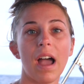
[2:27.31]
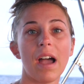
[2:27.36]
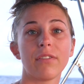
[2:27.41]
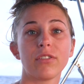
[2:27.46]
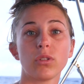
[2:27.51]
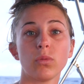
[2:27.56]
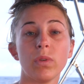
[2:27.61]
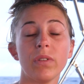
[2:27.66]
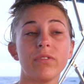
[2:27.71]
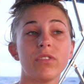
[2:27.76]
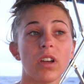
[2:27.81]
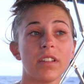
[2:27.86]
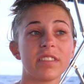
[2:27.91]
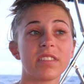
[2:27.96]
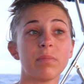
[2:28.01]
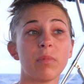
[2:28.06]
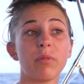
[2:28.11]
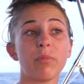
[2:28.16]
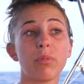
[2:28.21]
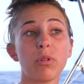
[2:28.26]
after we've done
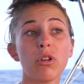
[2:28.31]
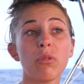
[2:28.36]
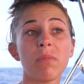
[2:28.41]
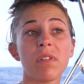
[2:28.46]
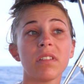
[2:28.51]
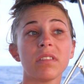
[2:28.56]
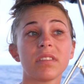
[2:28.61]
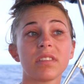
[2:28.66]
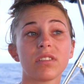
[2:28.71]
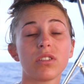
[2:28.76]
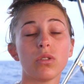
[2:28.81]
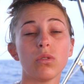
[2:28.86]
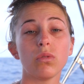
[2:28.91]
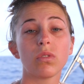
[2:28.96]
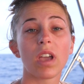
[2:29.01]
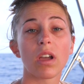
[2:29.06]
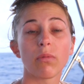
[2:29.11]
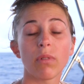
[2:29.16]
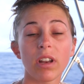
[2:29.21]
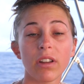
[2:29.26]
some improvements to
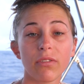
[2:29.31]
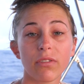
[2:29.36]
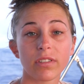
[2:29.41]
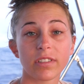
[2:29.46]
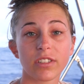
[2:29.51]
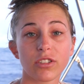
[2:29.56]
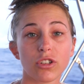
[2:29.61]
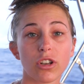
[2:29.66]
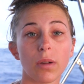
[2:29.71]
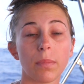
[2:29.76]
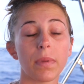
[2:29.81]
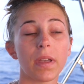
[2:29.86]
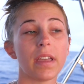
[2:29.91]
get ready for this trip,